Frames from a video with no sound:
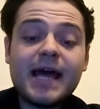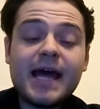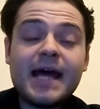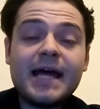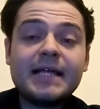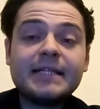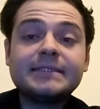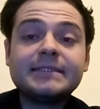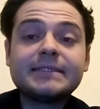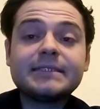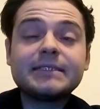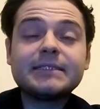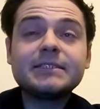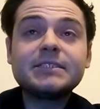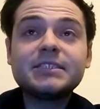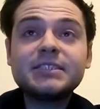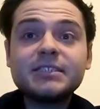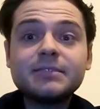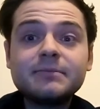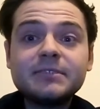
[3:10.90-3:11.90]
And
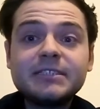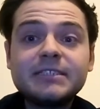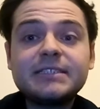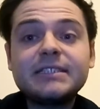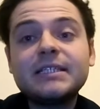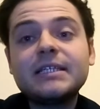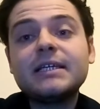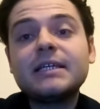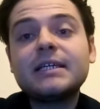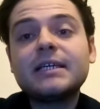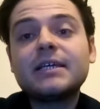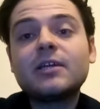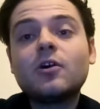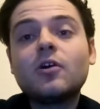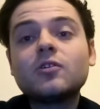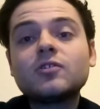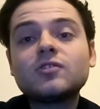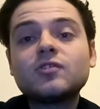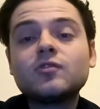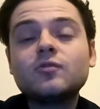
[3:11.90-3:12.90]
legitimacy can
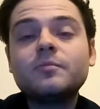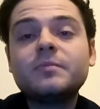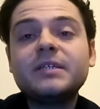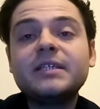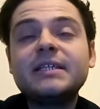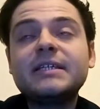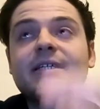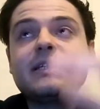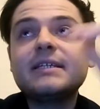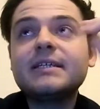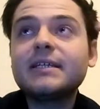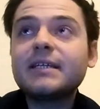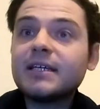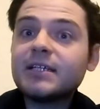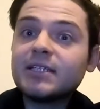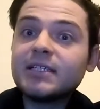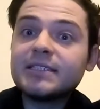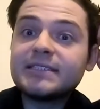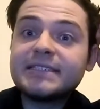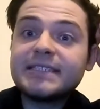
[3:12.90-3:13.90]
also be
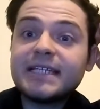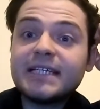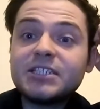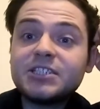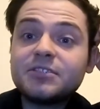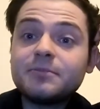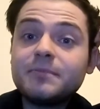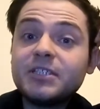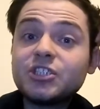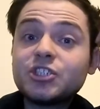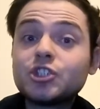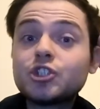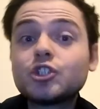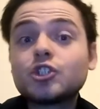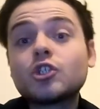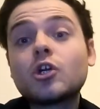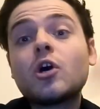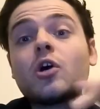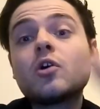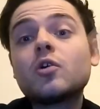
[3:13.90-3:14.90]
said to be
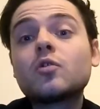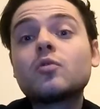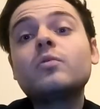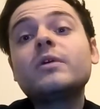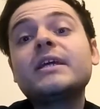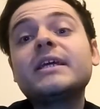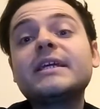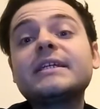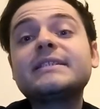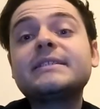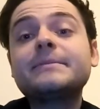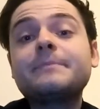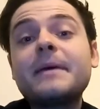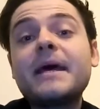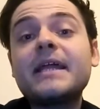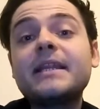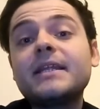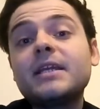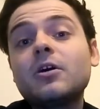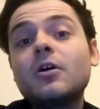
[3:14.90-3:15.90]
strong or weak
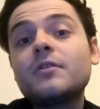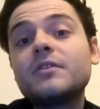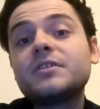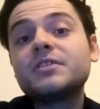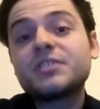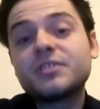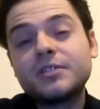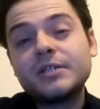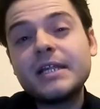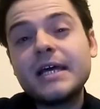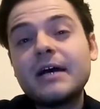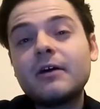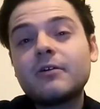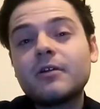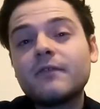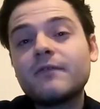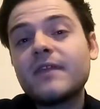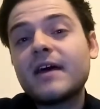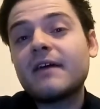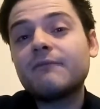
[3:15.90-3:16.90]
depending on the
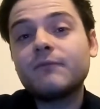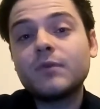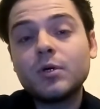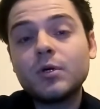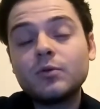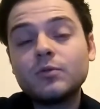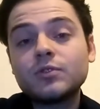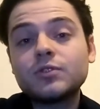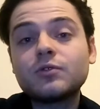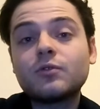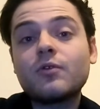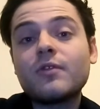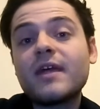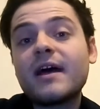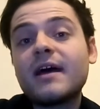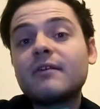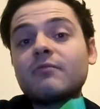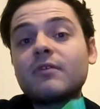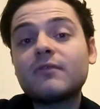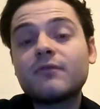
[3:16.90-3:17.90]
turnout of that vote or
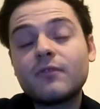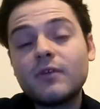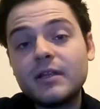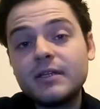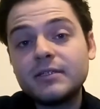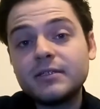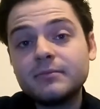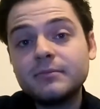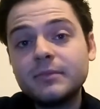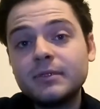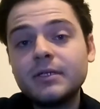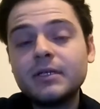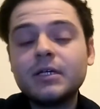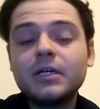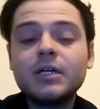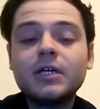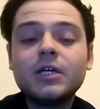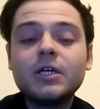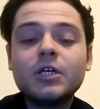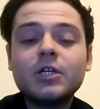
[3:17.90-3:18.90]
that referendum.
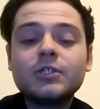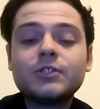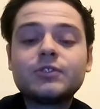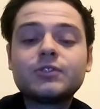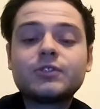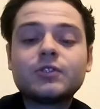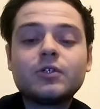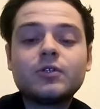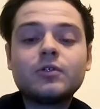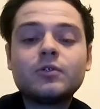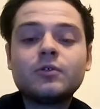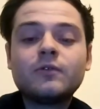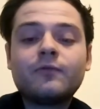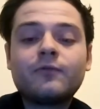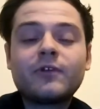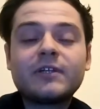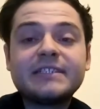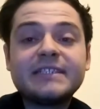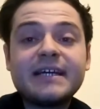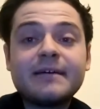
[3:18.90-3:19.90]
So,
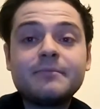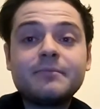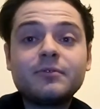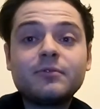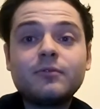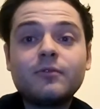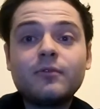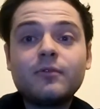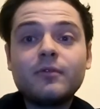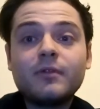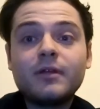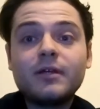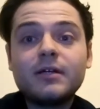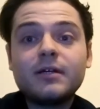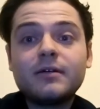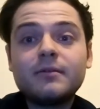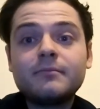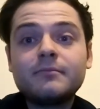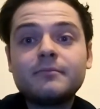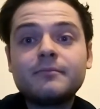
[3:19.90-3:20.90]
for example,
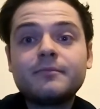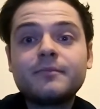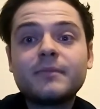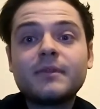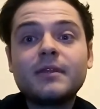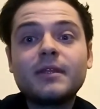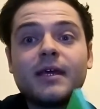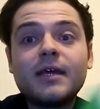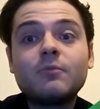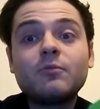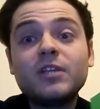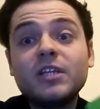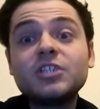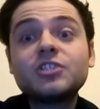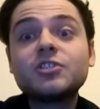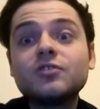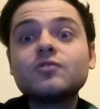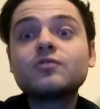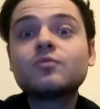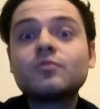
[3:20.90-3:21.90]
and we
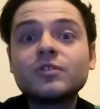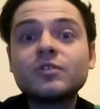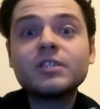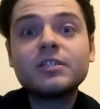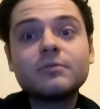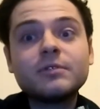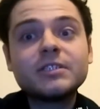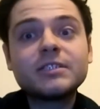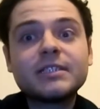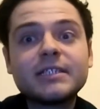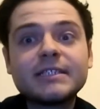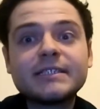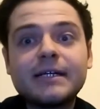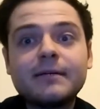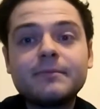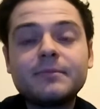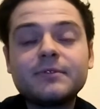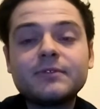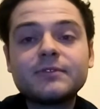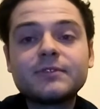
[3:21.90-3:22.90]
need to use really recent
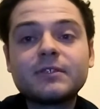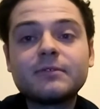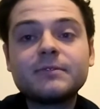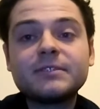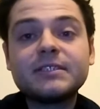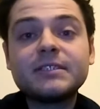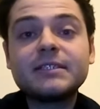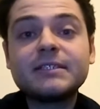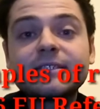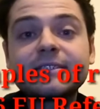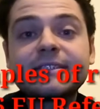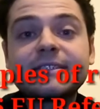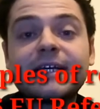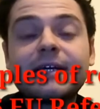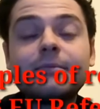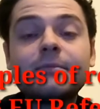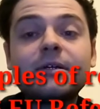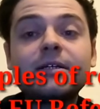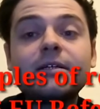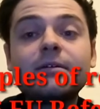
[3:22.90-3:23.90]
examples, obviously, in this
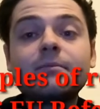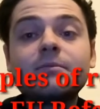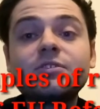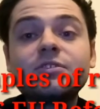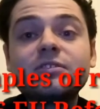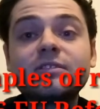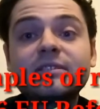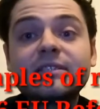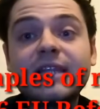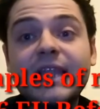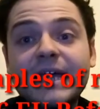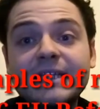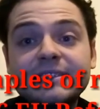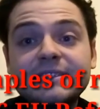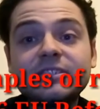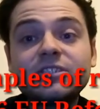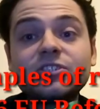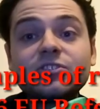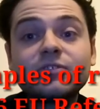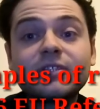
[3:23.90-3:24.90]
exam.
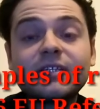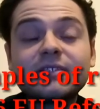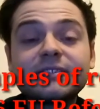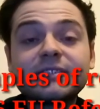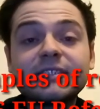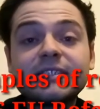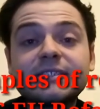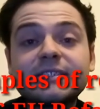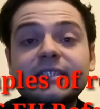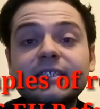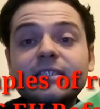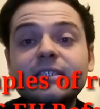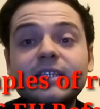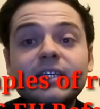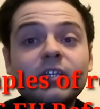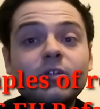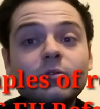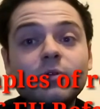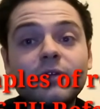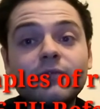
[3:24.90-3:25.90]
Last year, 2016,
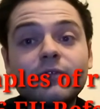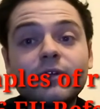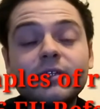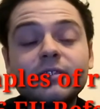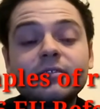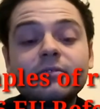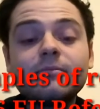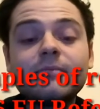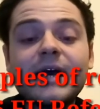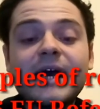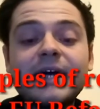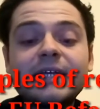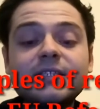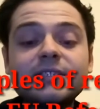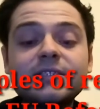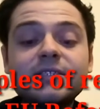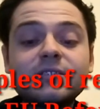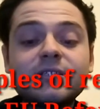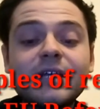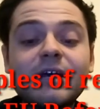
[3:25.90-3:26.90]
EU referendum had
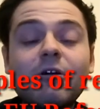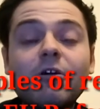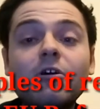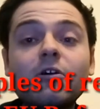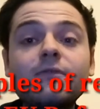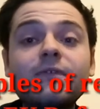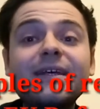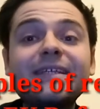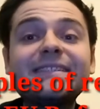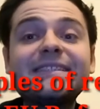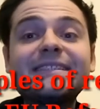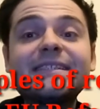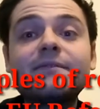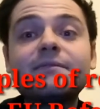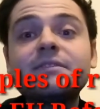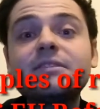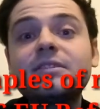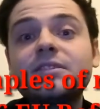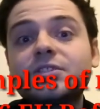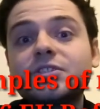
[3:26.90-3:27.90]
a turnout of
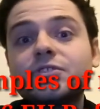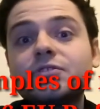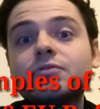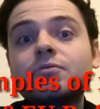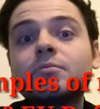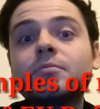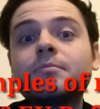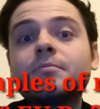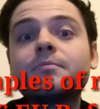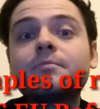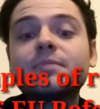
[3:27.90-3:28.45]
72%.